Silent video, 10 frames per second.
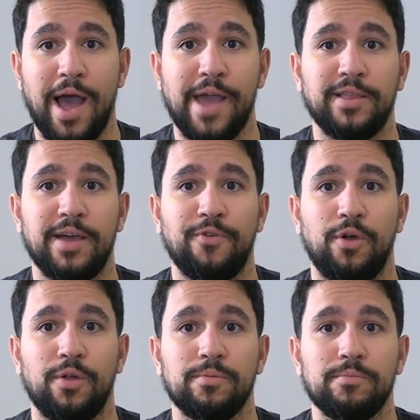
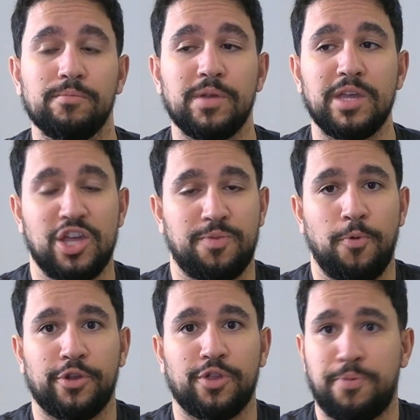high-level
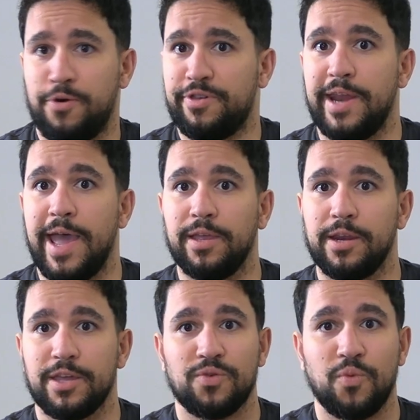esports
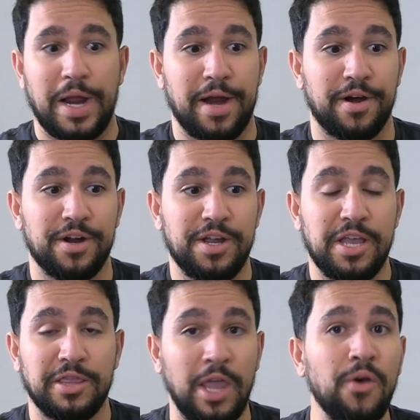personalities where
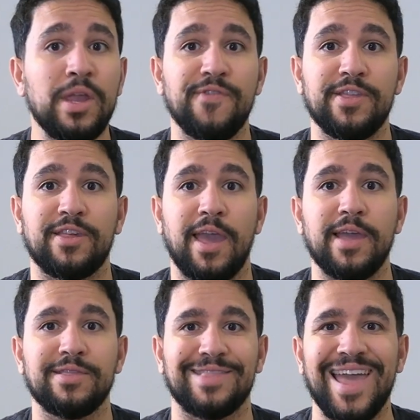they're even
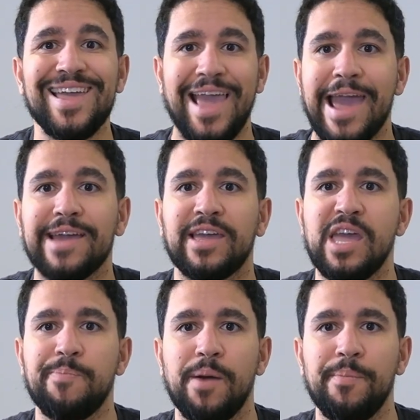saying they can't
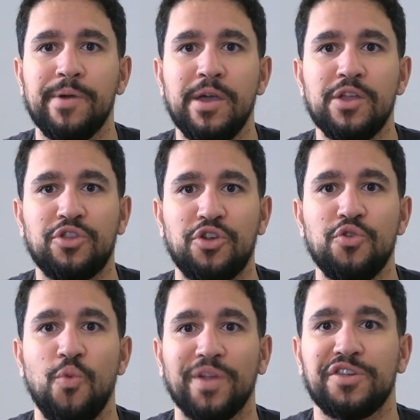keep up
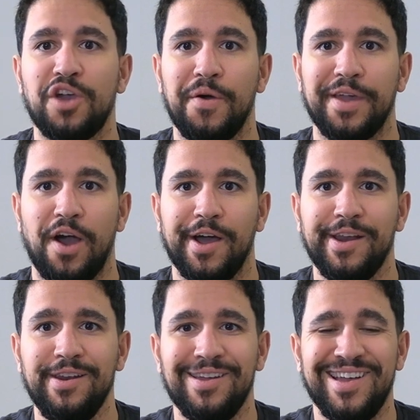to what's going
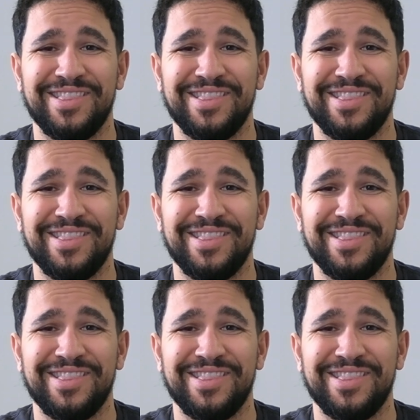on.